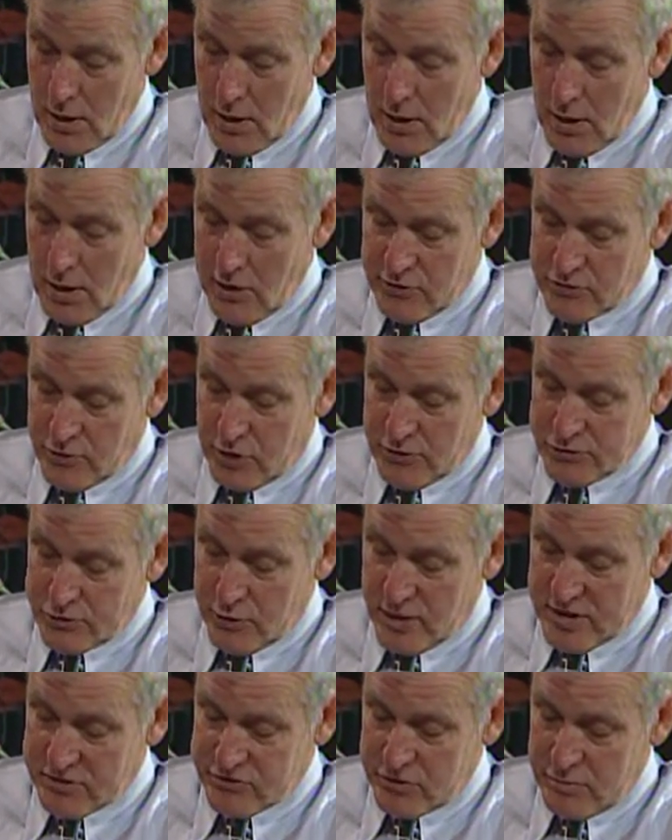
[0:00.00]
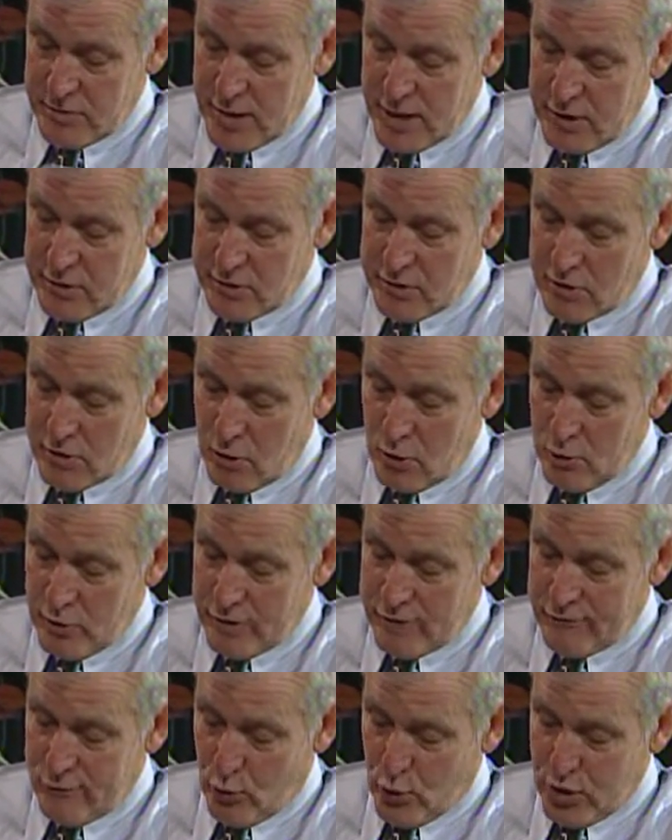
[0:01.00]
It's also estimated that
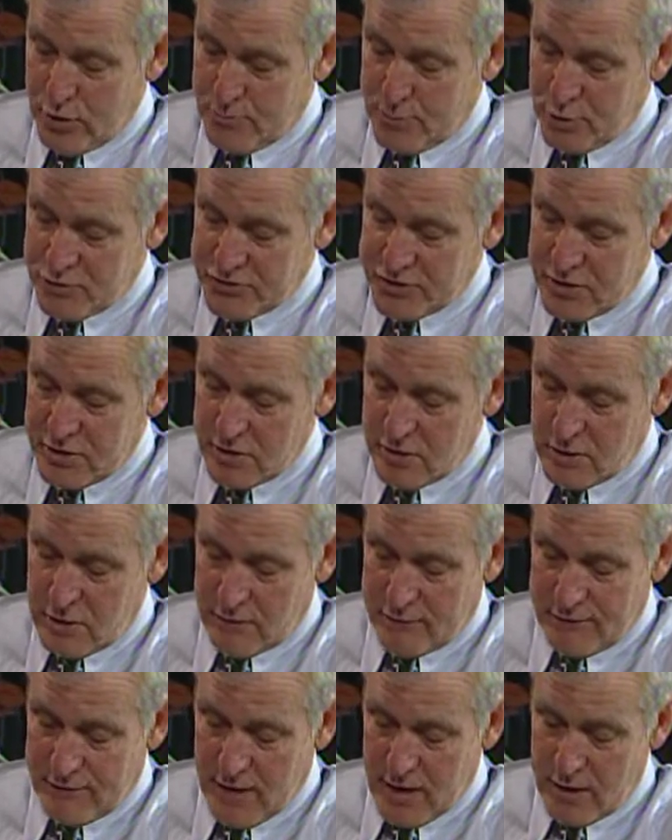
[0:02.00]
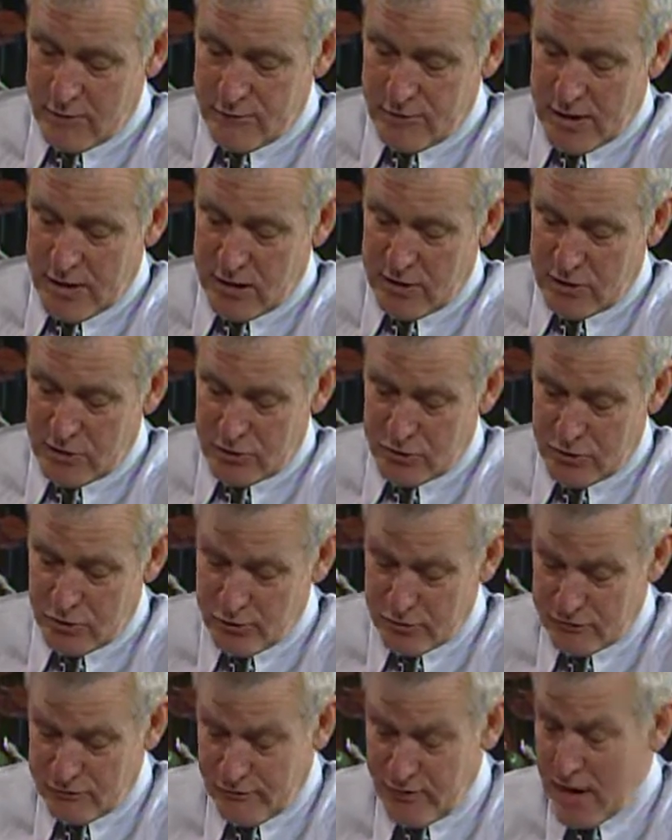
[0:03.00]
only 40% of
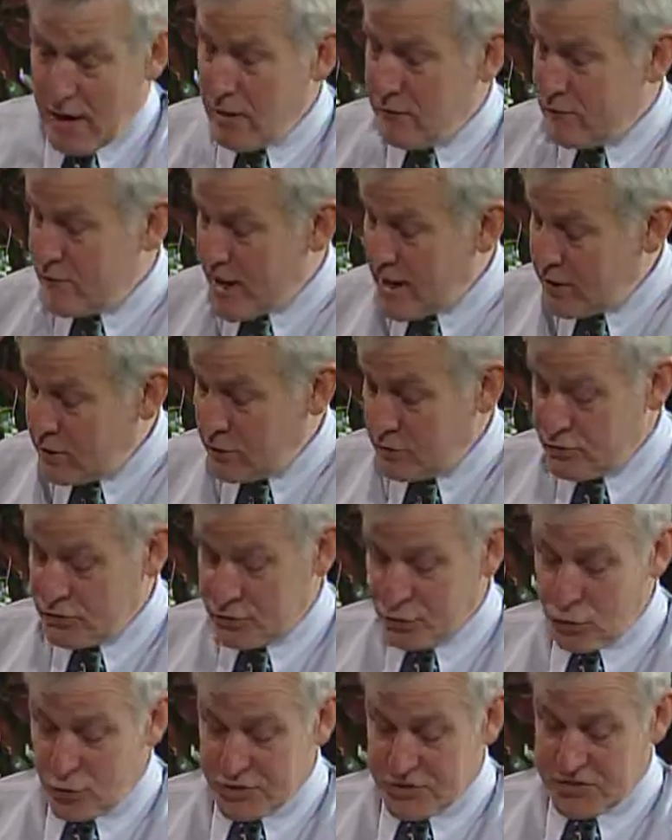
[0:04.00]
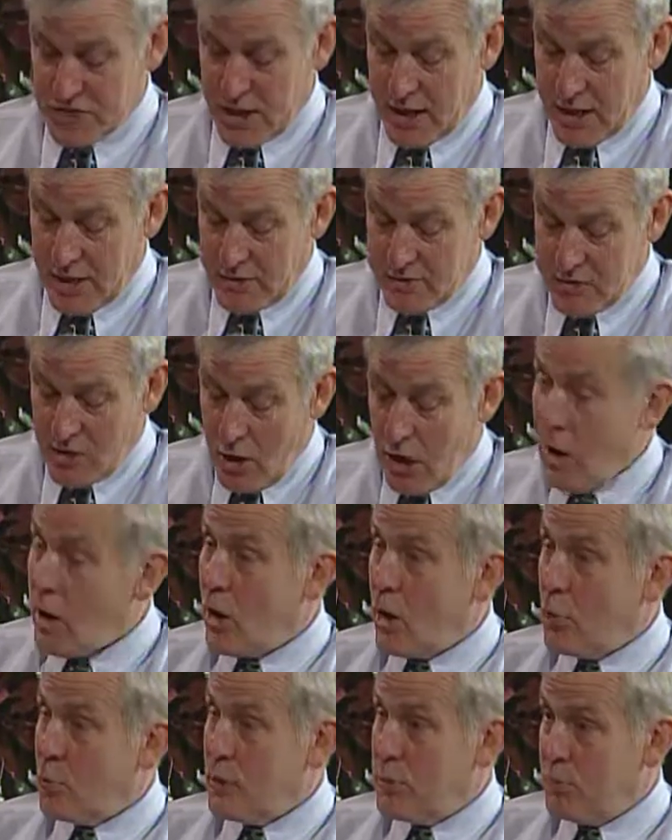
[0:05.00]
firefighter suicides
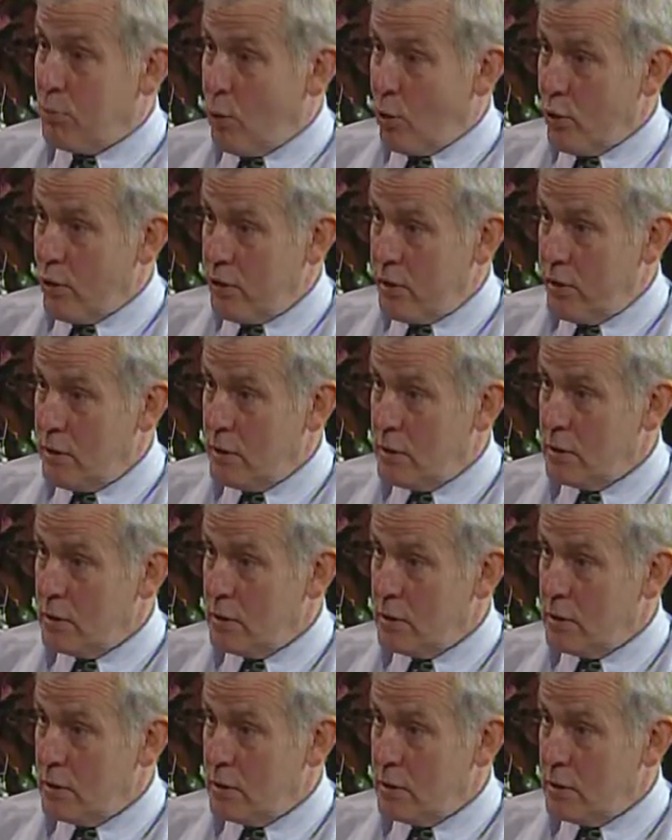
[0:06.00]
are reported,